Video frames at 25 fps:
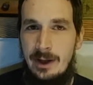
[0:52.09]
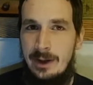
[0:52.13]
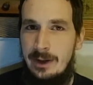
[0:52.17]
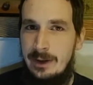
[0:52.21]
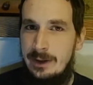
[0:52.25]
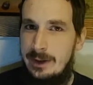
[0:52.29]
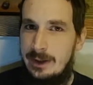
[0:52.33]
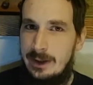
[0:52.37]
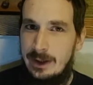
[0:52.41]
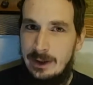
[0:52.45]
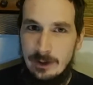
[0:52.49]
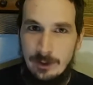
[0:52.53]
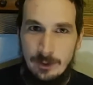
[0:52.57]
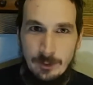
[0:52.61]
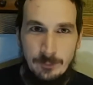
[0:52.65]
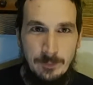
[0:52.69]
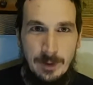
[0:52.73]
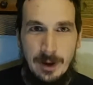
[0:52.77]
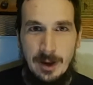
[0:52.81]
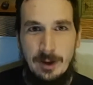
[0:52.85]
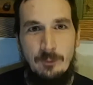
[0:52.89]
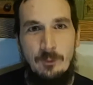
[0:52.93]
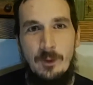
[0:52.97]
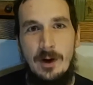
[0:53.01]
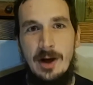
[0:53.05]
neither
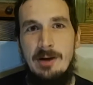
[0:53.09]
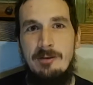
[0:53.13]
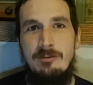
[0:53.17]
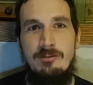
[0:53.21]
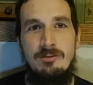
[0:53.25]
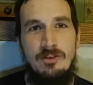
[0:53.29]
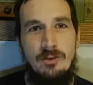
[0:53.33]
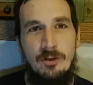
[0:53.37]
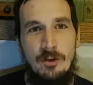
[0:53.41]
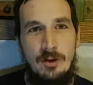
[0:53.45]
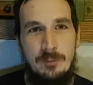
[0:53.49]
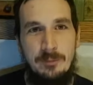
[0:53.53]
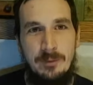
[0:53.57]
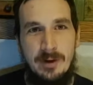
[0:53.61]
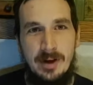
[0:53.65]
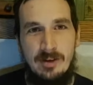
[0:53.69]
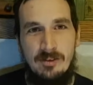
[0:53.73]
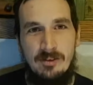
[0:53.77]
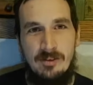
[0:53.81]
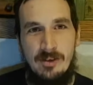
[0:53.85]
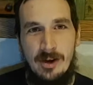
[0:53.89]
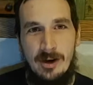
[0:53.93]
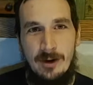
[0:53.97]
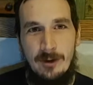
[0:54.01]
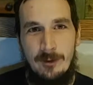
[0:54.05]
my wife nor
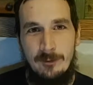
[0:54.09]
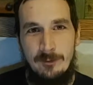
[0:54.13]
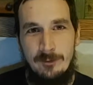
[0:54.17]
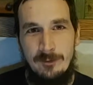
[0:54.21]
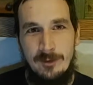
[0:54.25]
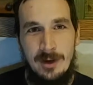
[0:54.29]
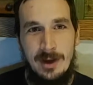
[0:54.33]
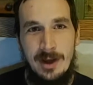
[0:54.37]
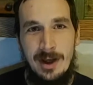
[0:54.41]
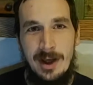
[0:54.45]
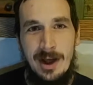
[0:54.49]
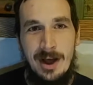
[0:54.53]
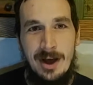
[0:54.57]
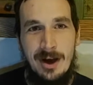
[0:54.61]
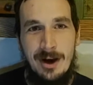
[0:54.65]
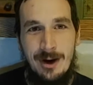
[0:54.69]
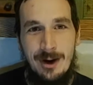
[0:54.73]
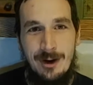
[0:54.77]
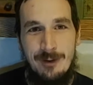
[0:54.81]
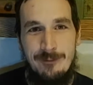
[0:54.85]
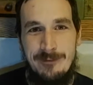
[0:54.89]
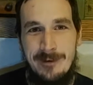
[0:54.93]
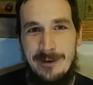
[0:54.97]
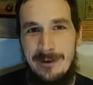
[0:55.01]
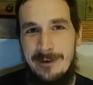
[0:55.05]
myself
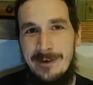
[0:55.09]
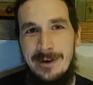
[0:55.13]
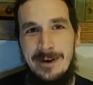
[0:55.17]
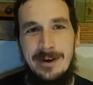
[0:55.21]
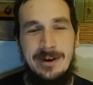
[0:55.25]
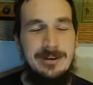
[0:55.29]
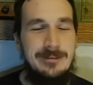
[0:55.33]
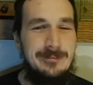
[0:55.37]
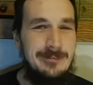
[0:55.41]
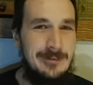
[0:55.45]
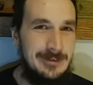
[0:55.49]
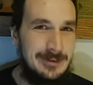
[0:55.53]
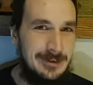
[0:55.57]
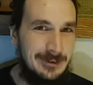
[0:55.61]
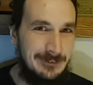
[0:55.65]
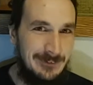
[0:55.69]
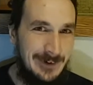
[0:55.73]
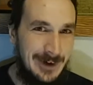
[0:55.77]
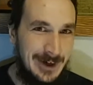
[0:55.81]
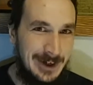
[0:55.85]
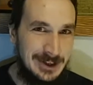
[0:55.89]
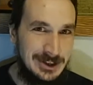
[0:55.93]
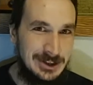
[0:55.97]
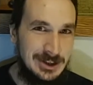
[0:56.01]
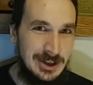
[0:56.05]
are very good with
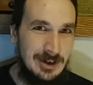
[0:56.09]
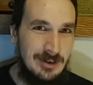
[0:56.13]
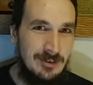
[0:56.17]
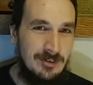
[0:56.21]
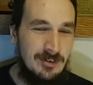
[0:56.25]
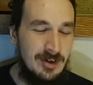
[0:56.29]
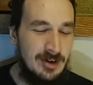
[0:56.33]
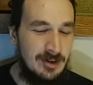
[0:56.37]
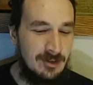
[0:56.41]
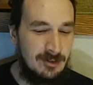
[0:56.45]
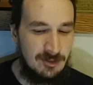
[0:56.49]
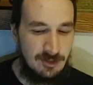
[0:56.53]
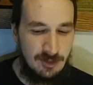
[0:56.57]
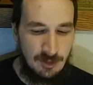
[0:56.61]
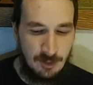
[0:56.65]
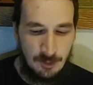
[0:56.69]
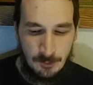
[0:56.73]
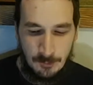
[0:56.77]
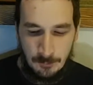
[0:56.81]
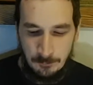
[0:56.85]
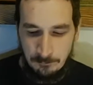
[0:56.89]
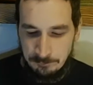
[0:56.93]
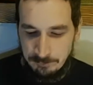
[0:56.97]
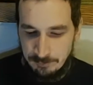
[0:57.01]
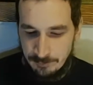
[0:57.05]
directions, and
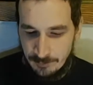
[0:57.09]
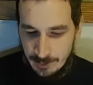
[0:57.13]
so